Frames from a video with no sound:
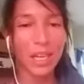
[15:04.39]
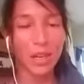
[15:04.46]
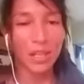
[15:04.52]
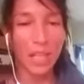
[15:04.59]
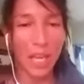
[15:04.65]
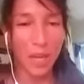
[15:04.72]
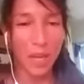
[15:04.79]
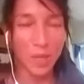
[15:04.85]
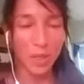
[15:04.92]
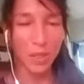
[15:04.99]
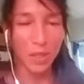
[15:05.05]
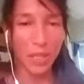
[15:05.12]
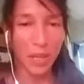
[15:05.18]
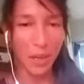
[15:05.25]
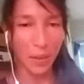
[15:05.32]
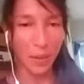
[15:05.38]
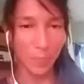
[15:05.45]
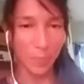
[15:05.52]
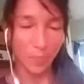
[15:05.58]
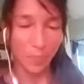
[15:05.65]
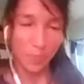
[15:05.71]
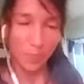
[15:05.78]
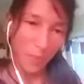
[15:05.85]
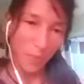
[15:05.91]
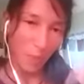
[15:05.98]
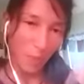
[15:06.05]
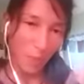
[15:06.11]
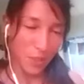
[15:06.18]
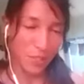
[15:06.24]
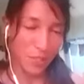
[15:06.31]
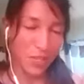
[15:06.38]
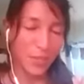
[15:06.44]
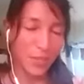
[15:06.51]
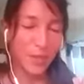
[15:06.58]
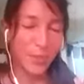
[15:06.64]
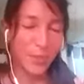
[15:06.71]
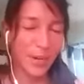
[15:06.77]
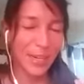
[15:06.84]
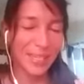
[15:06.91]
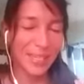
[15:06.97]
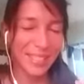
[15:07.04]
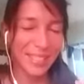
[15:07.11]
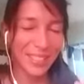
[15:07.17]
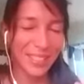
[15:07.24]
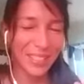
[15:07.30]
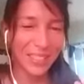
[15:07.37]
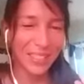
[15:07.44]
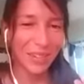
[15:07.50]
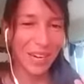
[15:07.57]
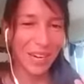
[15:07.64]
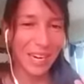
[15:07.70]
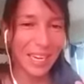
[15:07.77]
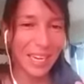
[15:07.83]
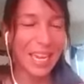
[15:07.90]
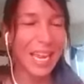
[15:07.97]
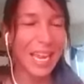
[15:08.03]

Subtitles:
on the hips, on the posterior part, right?